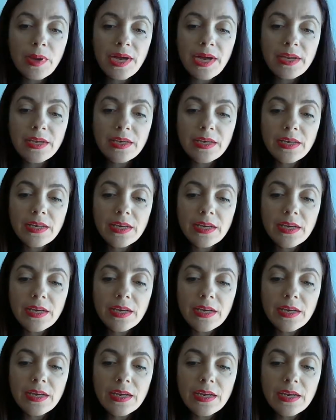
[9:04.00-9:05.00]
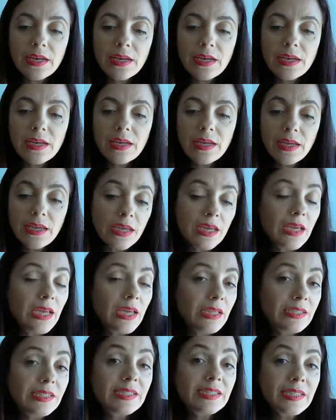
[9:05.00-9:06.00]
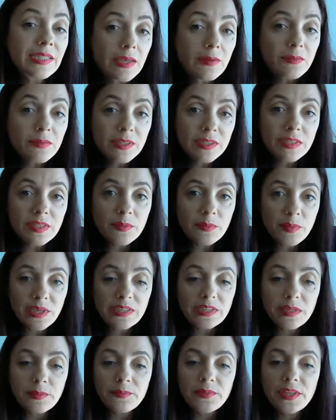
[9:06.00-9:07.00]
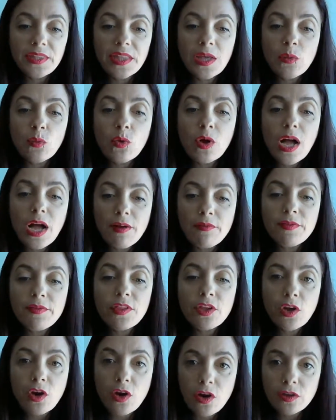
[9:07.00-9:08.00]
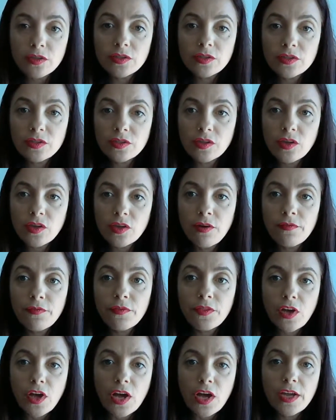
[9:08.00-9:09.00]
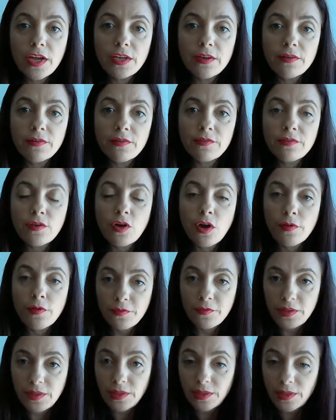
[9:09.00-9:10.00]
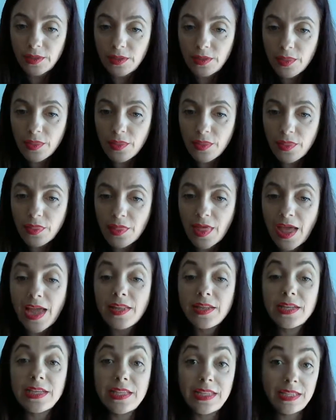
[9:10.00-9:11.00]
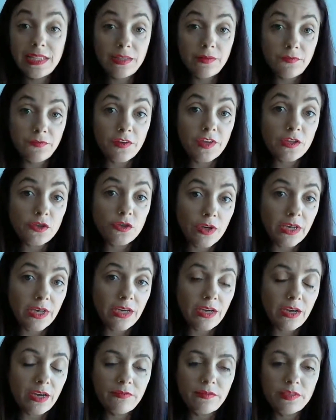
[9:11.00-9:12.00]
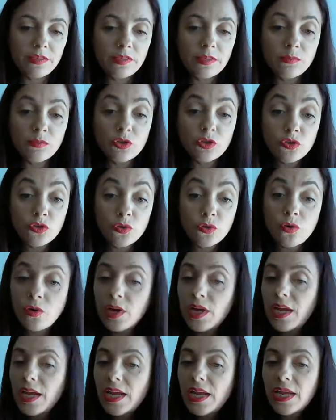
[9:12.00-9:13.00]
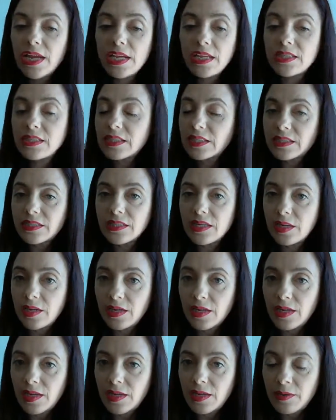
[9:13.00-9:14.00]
but it seems to be something that will cover the costs of the kind of coffee that Fairtrade covers. I'm sure it doesn't